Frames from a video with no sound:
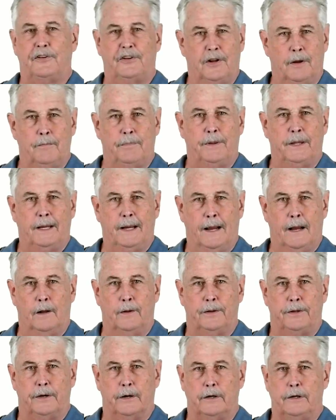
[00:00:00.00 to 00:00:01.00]
something
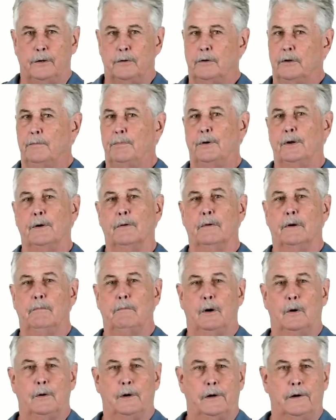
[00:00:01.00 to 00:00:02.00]
out there. You can put a
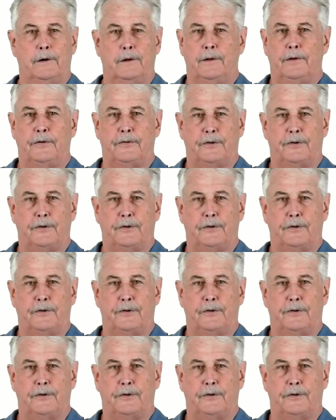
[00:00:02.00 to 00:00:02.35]
remote under the